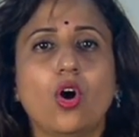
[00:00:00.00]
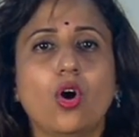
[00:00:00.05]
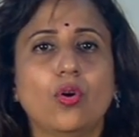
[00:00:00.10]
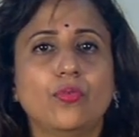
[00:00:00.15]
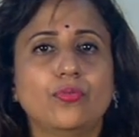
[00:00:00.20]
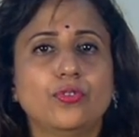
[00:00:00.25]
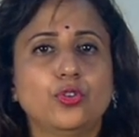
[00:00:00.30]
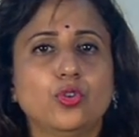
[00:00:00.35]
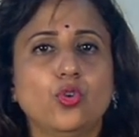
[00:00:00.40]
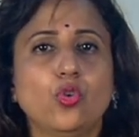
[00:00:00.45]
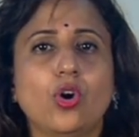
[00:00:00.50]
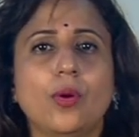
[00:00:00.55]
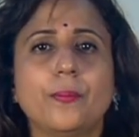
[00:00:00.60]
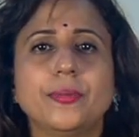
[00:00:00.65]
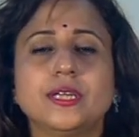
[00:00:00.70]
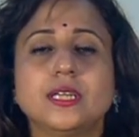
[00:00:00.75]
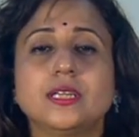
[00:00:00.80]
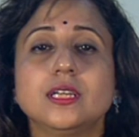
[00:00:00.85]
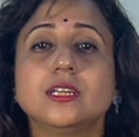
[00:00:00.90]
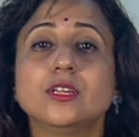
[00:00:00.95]
of you know
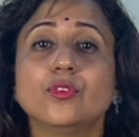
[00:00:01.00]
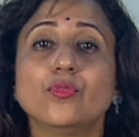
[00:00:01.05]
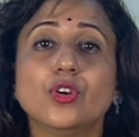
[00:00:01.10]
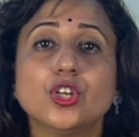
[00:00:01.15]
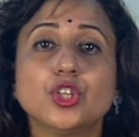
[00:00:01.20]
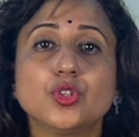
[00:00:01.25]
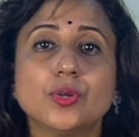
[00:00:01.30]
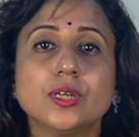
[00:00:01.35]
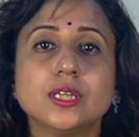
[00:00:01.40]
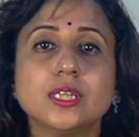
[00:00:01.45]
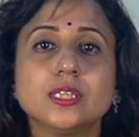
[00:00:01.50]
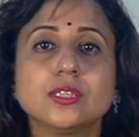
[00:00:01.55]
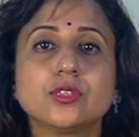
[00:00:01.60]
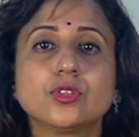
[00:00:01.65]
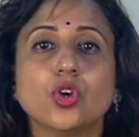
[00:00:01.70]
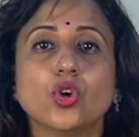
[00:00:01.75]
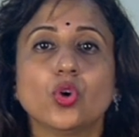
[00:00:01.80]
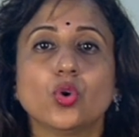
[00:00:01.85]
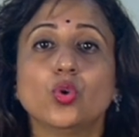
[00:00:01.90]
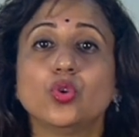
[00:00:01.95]
committed individuals
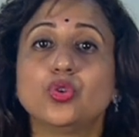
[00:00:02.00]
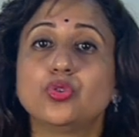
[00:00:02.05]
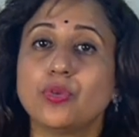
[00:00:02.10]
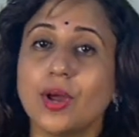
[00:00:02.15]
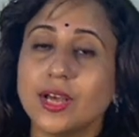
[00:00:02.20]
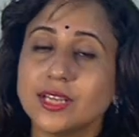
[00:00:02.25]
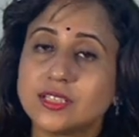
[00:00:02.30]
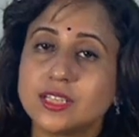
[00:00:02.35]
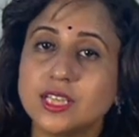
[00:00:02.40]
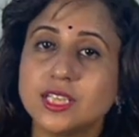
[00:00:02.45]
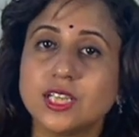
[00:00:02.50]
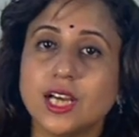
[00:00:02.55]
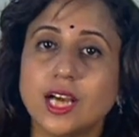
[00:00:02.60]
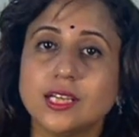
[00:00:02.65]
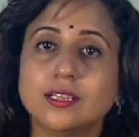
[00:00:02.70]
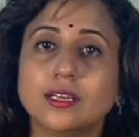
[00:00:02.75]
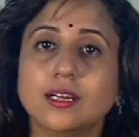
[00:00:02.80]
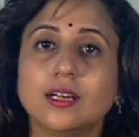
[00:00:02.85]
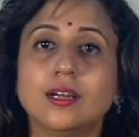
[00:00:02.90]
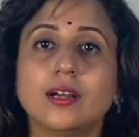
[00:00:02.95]
who trust each
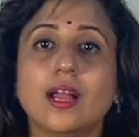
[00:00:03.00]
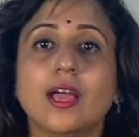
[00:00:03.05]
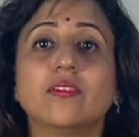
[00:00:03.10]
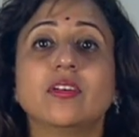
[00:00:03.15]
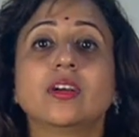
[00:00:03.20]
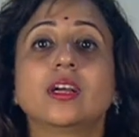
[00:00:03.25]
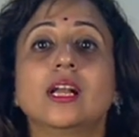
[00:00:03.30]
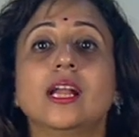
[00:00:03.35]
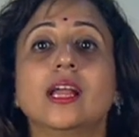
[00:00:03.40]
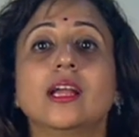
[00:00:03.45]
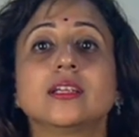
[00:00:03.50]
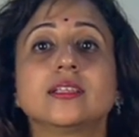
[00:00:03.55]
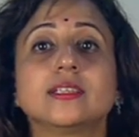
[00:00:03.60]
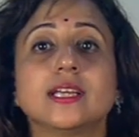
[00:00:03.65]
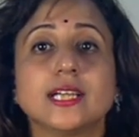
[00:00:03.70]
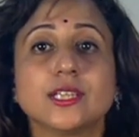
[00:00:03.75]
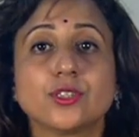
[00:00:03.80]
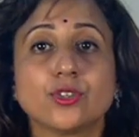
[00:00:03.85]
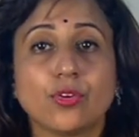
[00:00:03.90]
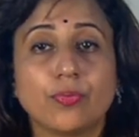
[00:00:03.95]
other, have a clear
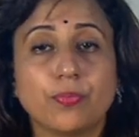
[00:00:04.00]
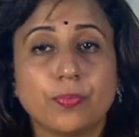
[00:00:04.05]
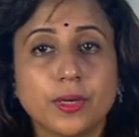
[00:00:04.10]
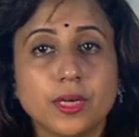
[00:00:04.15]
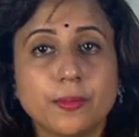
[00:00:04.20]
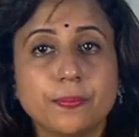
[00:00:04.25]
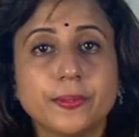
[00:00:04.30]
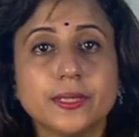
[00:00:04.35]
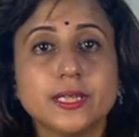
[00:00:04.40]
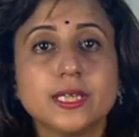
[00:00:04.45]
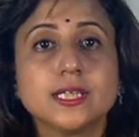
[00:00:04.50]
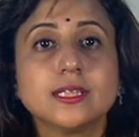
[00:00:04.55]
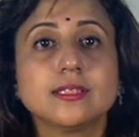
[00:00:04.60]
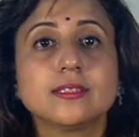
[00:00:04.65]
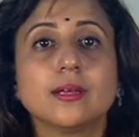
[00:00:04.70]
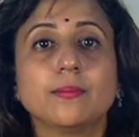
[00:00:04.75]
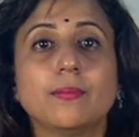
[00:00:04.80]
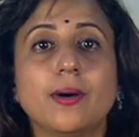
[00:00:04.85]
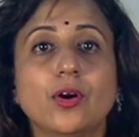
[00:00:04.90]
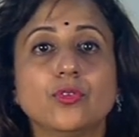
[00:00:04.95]
sense of purpose
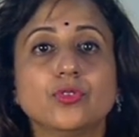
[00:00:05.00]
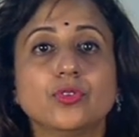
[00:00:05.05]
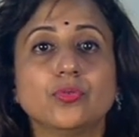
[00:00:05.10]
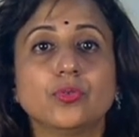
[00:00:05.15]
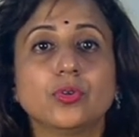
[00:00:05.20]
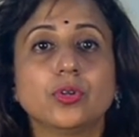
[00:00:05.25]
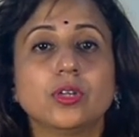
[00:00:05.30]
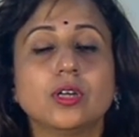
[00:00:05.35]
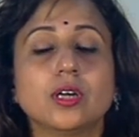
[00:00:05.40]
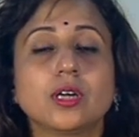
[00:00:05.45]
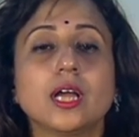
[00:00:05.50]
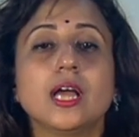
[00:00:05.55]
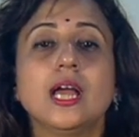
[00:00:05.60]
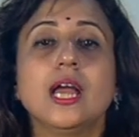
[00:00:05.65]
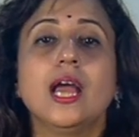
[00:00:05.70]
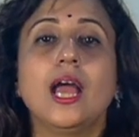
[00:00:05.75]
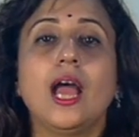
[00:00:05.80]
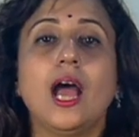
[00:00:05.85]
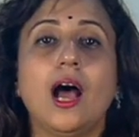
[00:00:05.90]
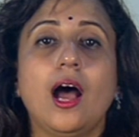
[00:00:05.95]
about the work,
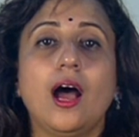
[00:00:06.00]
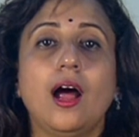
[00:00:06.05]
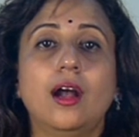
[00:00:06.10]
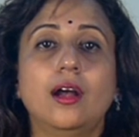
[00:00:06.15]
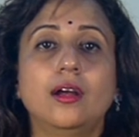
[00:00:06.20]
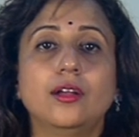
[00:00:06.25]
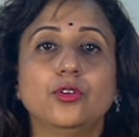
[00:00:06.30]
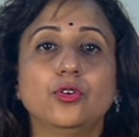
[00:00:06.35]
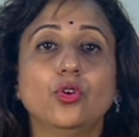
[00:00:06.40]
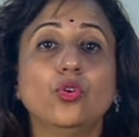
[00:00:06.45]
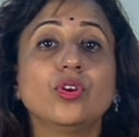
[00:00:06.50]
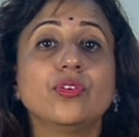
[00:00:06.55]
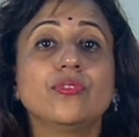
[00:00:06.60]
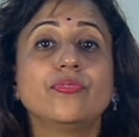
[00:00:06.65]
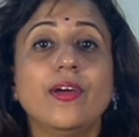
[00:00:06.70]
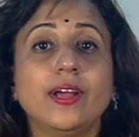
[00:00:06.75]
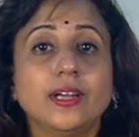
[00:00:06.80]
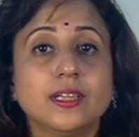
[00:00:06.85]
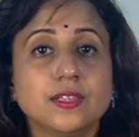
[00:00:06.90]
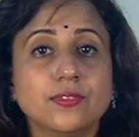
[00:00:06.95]
are you know
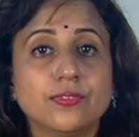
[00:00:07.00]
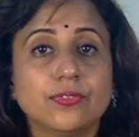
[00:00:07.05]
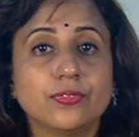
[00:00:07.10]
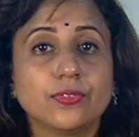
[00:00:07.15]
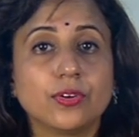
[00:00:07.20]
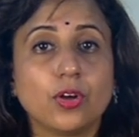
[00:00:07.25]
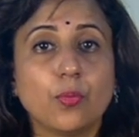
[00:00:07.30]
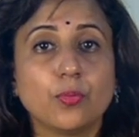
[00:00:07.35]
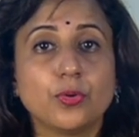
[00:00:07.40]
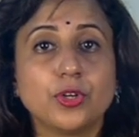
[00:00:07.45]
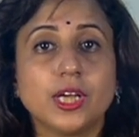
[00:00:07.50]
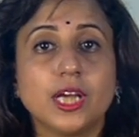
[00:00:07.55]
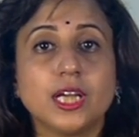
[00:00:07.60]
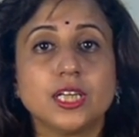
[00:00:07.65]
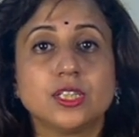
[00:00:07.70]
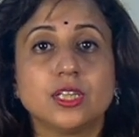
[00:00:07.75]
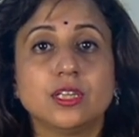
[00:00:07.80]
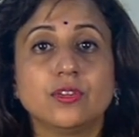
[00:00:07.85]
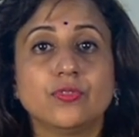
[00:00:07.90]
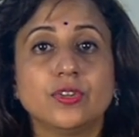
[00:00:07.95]
effective
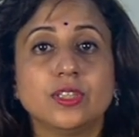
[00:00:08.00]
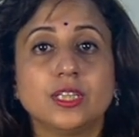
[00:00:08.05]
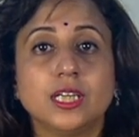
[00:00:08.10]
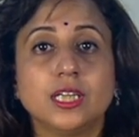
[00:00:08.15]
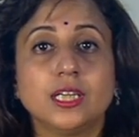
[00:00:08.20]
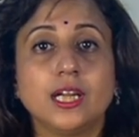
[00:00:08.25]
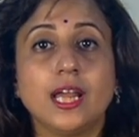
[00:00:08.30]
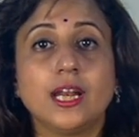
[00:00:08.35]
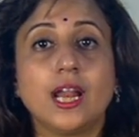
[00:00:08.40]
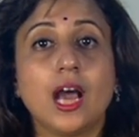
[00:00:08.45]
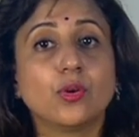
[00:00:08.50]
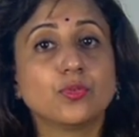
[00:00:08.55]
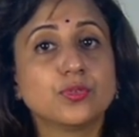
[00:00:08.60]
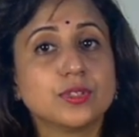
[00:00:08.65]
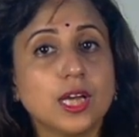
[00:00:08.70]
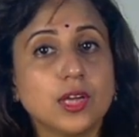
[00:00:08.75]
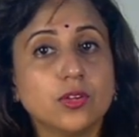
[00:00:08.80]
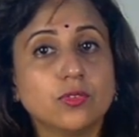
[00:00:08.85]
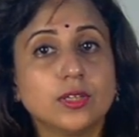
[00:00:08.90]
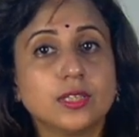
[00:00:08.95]
communication within and
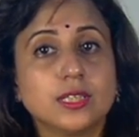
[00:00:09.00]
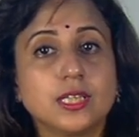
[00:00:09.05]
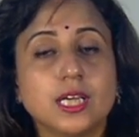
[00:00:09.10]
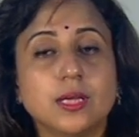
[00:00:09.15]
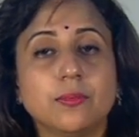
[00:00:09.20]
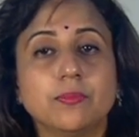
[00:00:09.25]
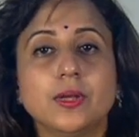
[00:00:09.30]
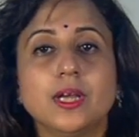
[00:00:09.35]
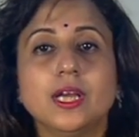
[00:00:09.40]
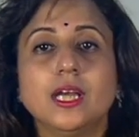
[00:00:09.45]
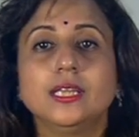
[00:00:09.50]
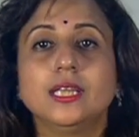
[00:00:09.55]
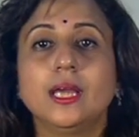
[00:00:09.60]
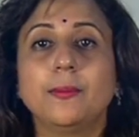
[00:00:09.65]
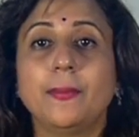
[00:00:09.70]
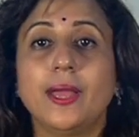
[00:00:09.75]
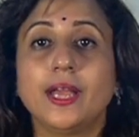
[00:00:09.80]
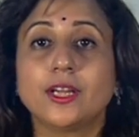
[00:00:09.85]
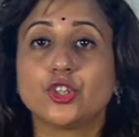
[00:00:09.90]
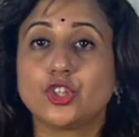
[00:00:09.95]
outside the team.
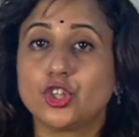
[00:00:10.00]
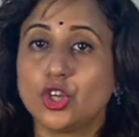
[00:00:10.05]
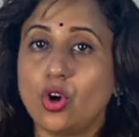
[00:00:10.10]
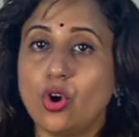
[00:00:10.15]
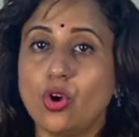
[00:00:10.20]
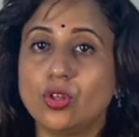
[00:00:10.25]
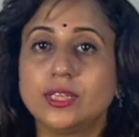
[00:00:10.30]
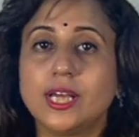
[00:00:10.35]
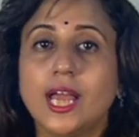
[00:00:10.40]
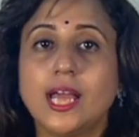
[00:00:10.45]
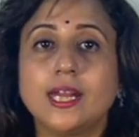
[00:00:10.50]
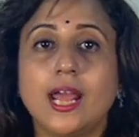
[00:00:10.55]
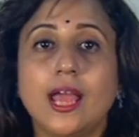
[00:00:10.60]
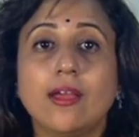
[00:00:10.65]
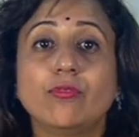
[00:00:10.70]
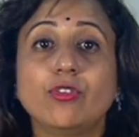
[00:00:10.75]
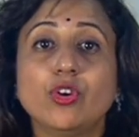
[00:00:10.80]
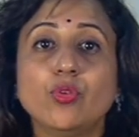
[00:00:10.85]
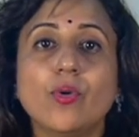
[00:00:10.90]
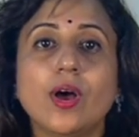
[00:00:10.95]
They make sure that
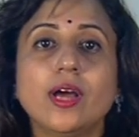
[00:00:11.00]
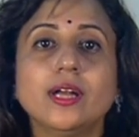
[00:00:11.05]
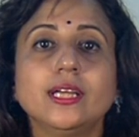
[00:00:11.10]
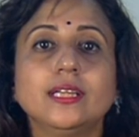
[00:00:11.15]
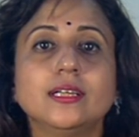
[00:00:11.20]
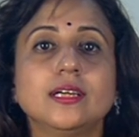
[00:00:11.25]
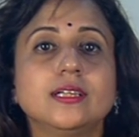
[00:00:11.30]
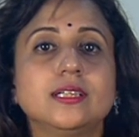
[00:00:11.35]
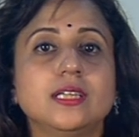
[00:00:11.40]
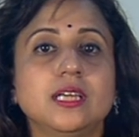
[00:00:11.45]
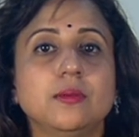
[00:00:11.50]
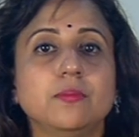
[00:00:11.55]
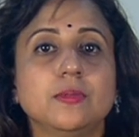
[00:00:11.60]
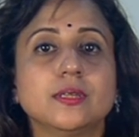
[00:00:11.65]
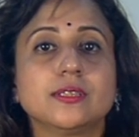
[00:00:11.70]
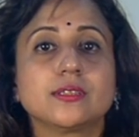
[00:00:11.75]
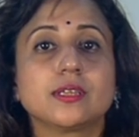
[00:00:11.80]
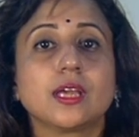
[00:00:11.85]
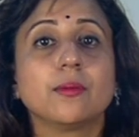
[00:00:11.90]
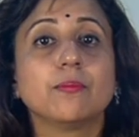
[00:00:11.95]
everyone in the team
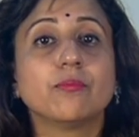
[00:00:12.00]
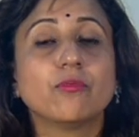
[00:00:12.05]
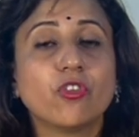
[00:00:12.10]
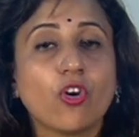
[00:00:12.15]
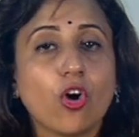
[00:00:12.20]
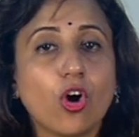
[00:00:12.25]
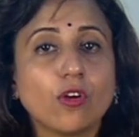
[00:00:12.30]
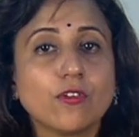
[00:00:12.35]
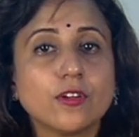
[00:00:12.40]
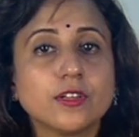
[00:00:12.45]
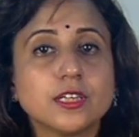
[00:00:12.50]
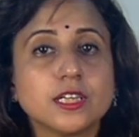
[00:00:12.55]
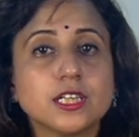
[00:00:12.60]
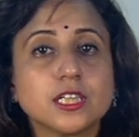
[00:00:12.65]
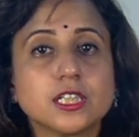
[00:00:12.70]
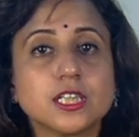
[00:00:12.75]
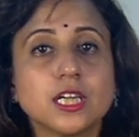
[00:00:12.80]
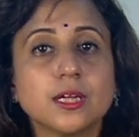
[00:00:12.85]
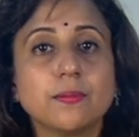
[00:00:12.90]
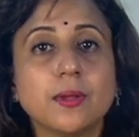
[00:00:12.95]
is involved in the
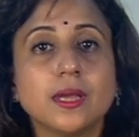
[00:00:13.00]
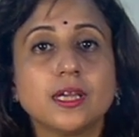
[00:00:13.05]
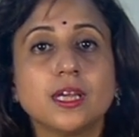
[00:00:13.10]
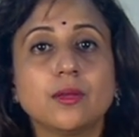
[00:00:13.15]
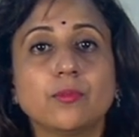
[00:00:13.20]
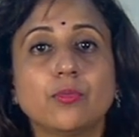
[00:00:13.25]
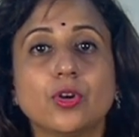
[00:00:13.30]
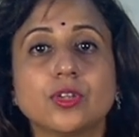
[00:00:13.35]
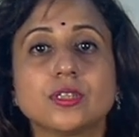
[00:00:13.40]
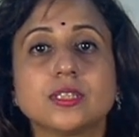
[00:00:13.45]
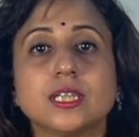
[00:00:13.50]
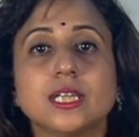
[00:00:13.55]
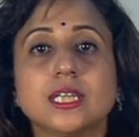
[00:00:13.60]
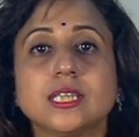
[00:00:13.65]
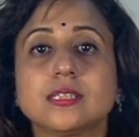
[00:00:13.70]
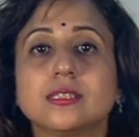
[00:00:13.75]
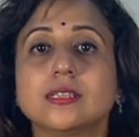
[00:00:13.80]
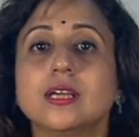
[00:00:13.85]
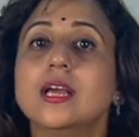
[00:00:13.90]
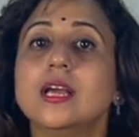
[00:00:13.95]
decision making process,